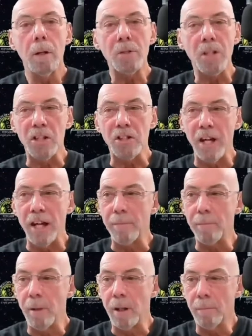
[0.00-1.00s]
I was going to say
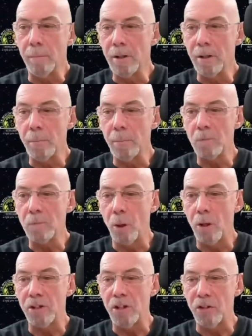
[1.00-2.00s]
uh, most most
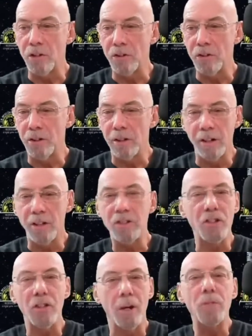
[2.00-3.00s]
politicians, and I, I
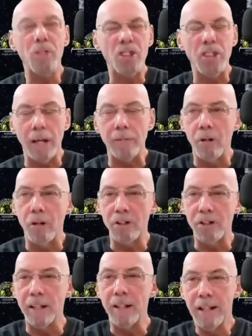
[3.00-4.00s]
just I'm just
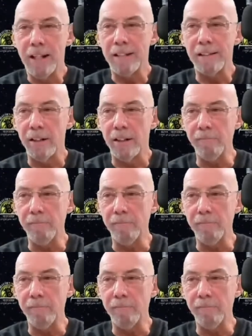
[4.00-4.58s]
generalising. It's like